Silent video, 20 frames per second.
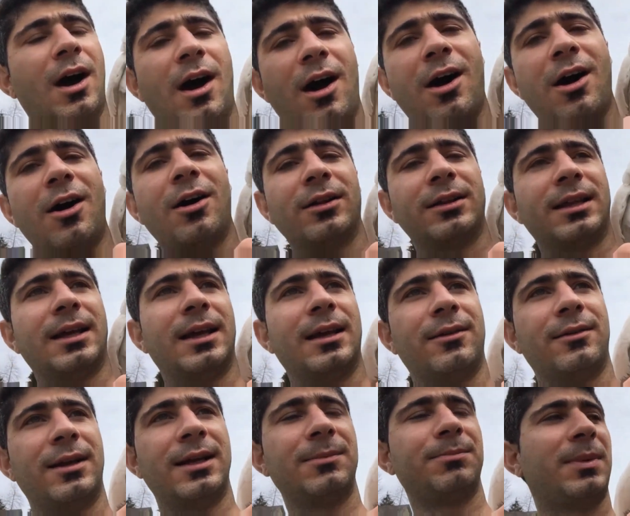Oh, the
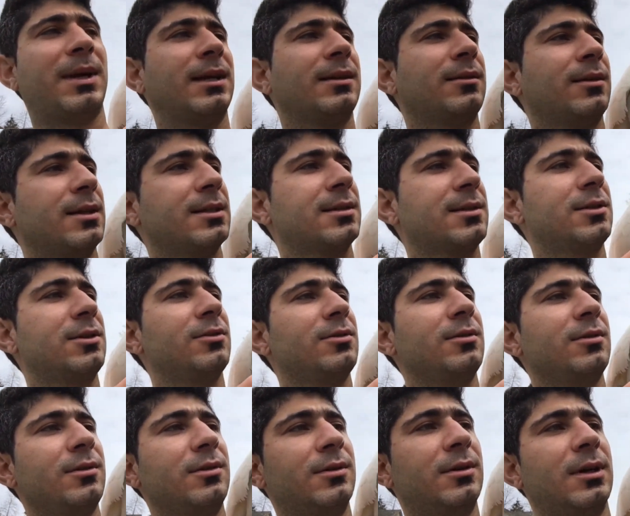re bird rescue?
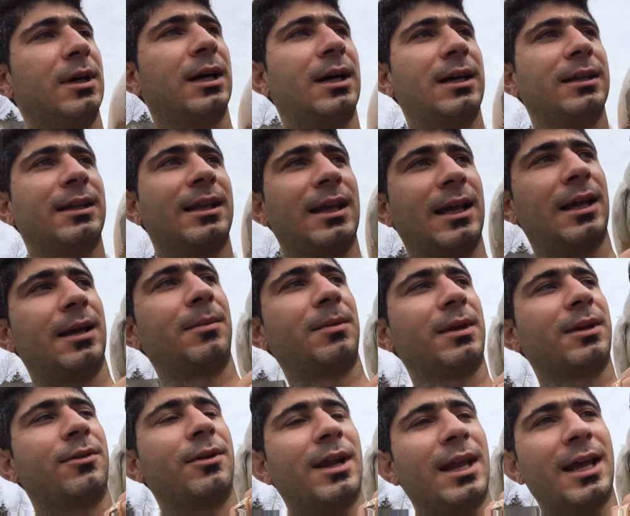Yeah, uh, yeah, the yeah.
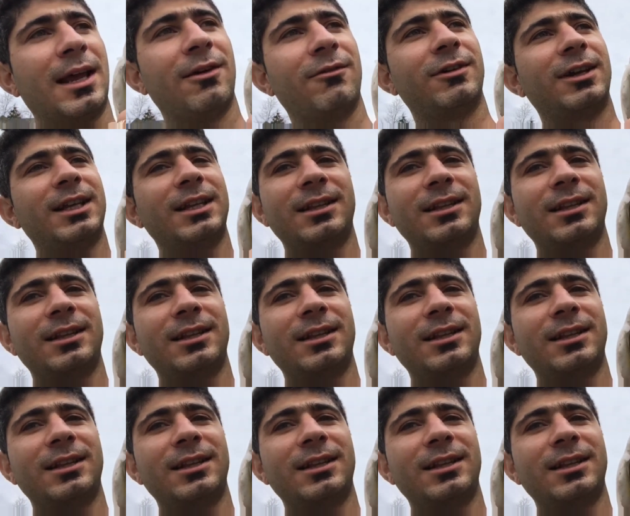gray heron?